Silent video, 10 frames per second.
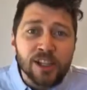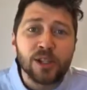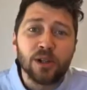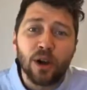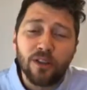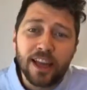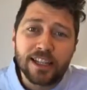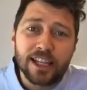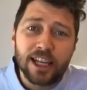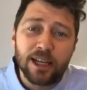So on
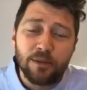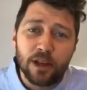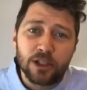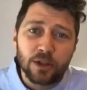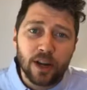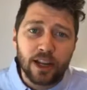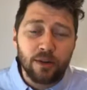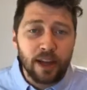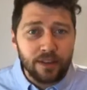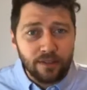that same train
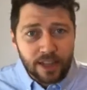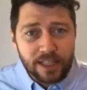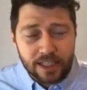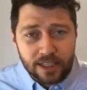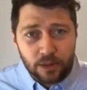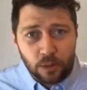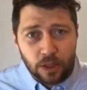around investors,